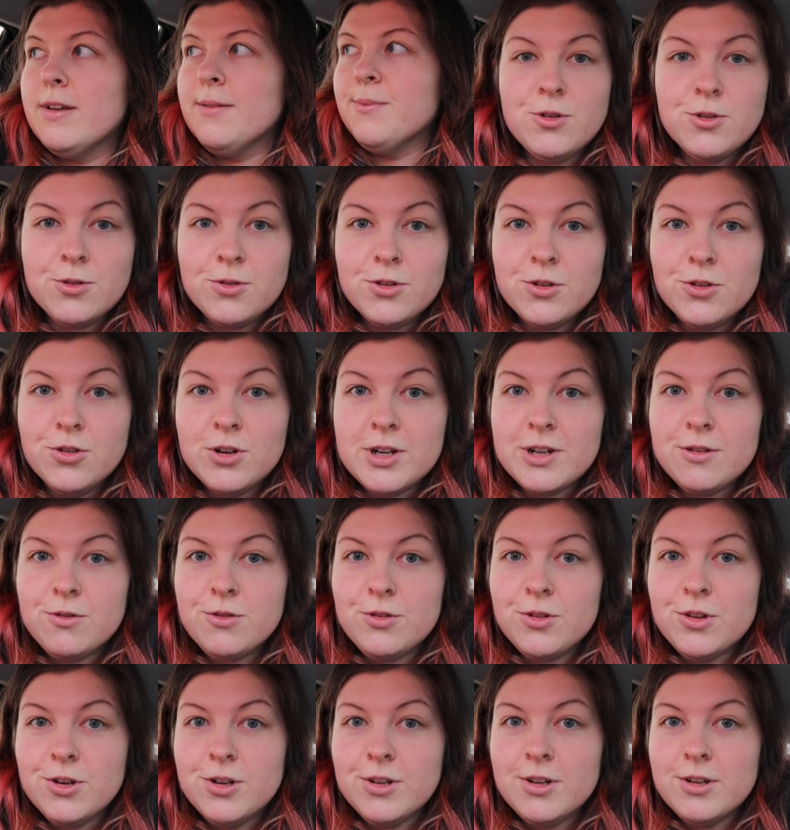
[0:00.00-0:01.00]
So the
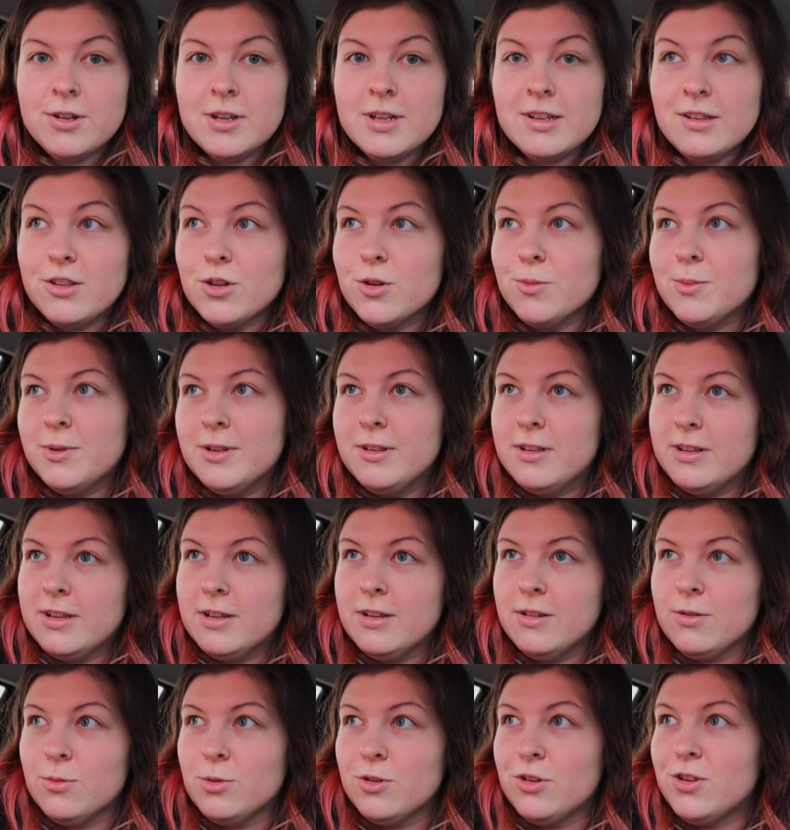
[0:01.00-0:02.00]
drive-thru is not busy,
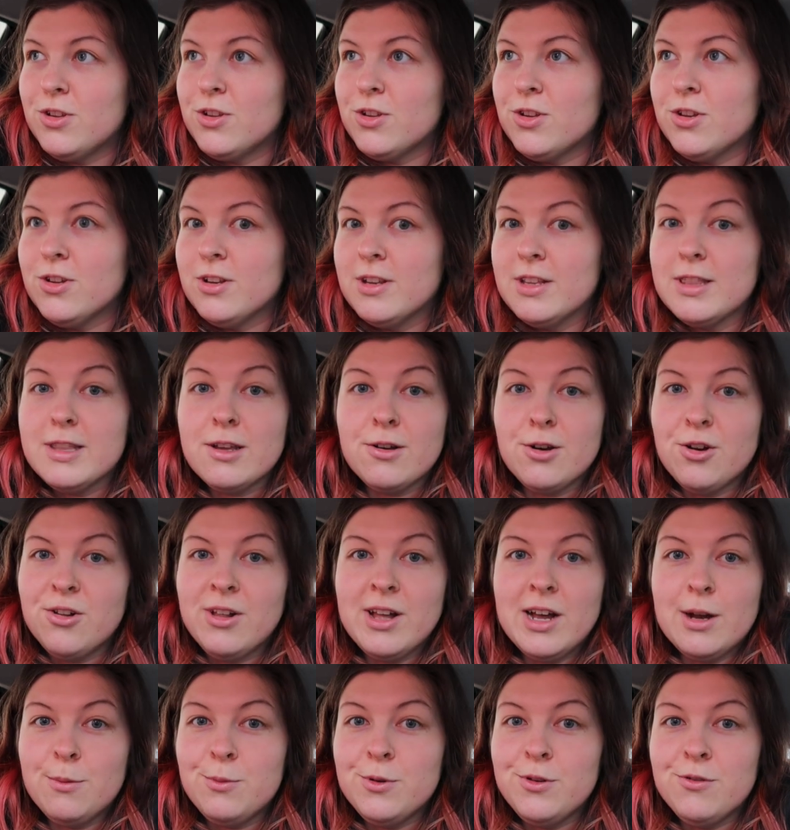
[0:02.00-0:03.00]
which is good. That all
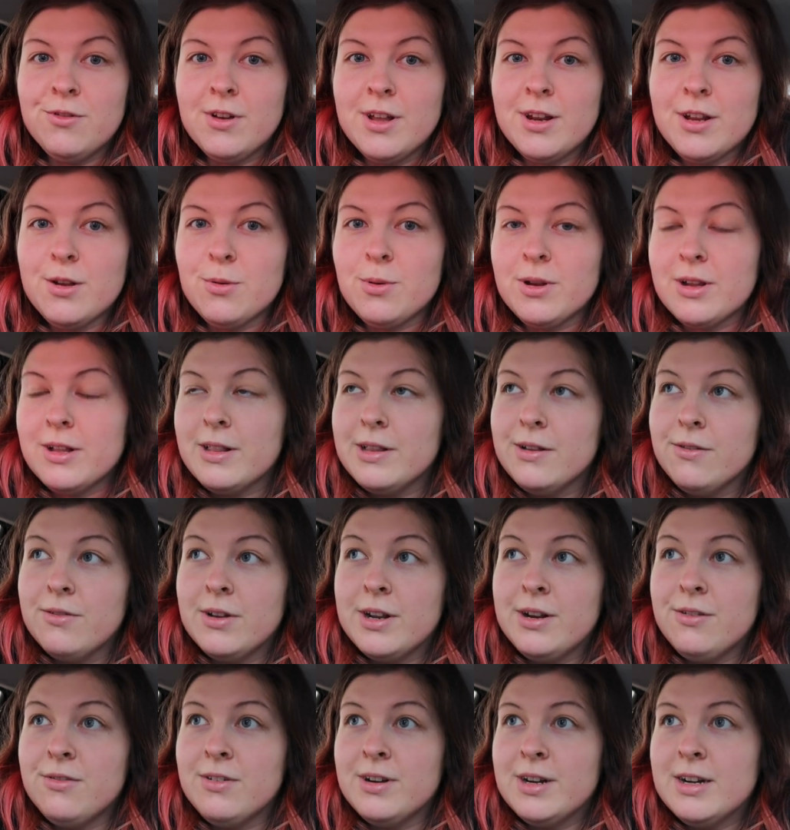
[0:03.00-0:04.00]
happened very quickly,
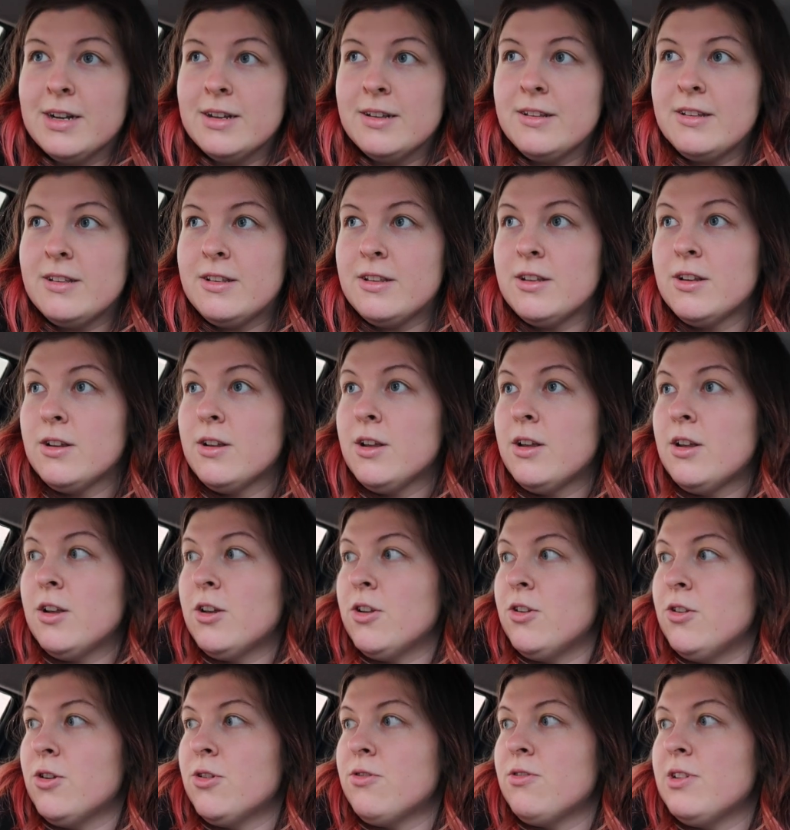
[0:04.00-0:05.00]
very fast.
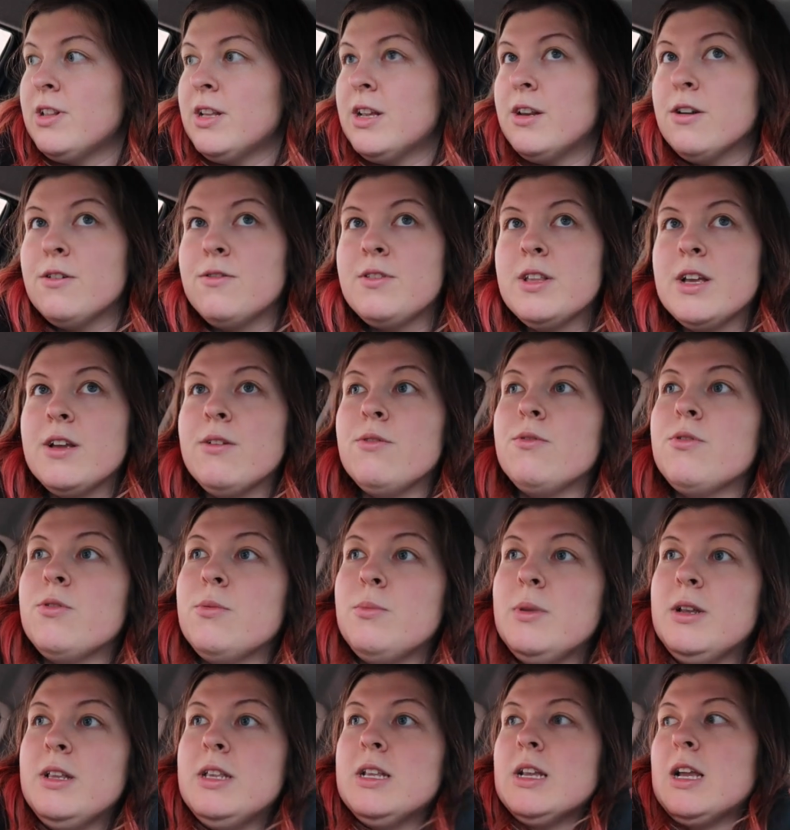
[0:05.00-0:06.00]
Not really enough time for
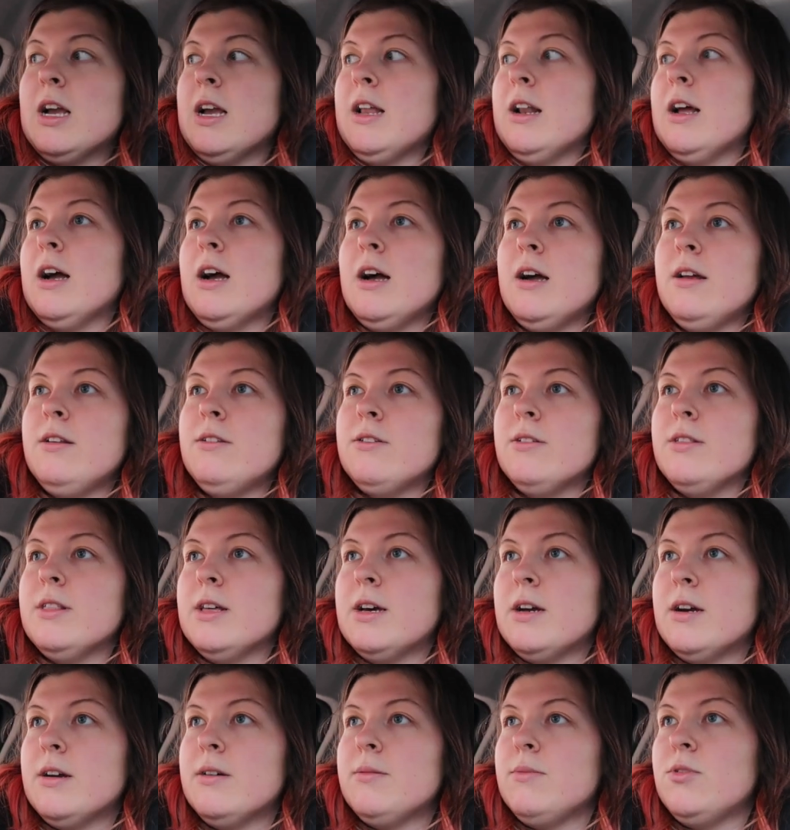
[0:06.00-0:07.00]
me to kind of handle
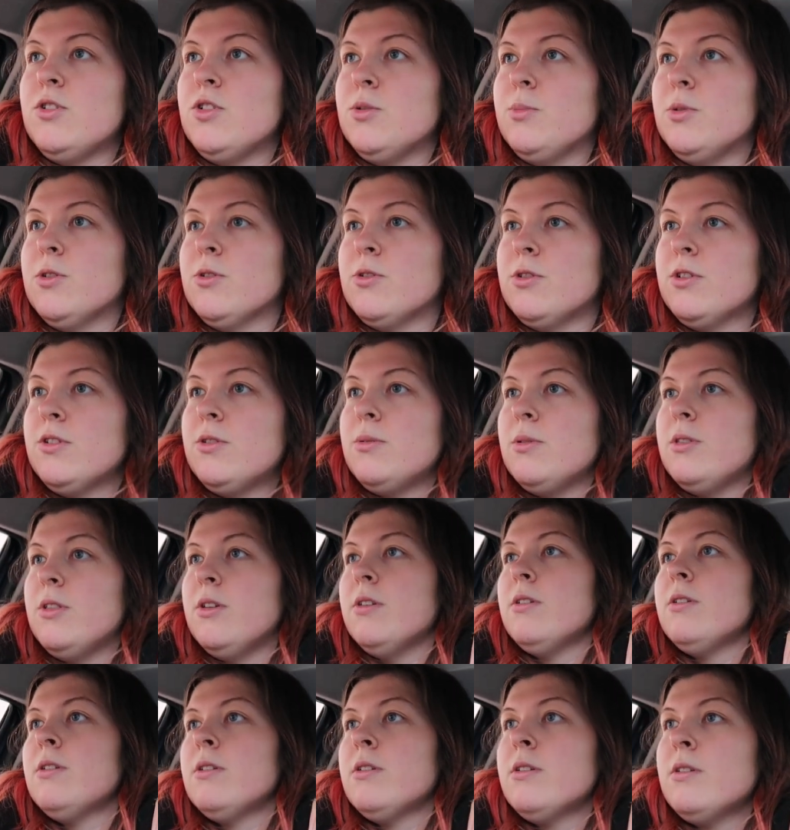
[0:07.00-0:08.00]
that, to be honest with
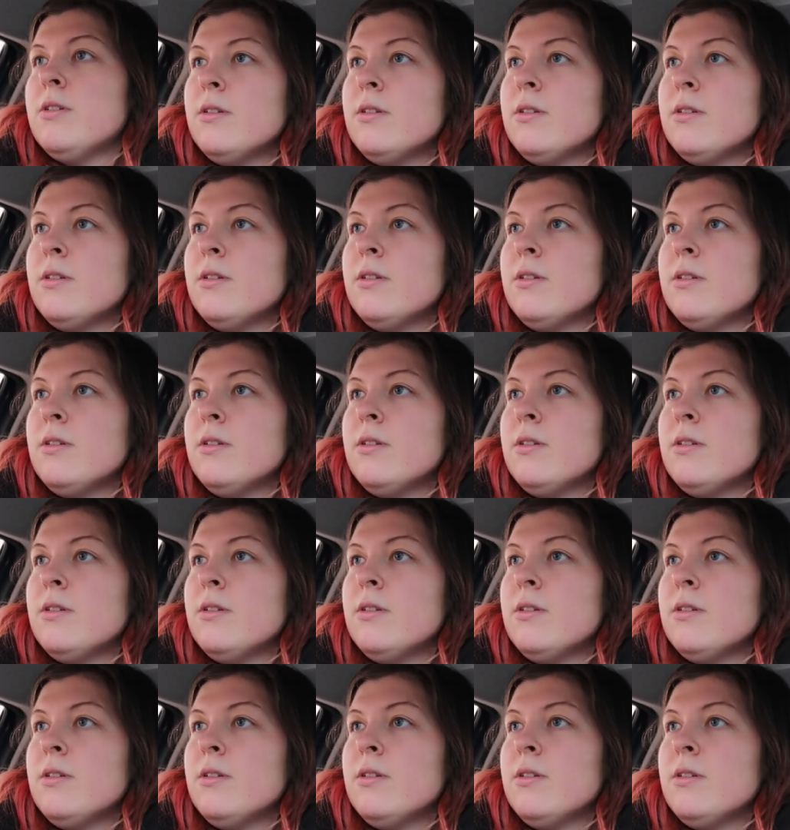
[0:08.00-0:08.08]
you.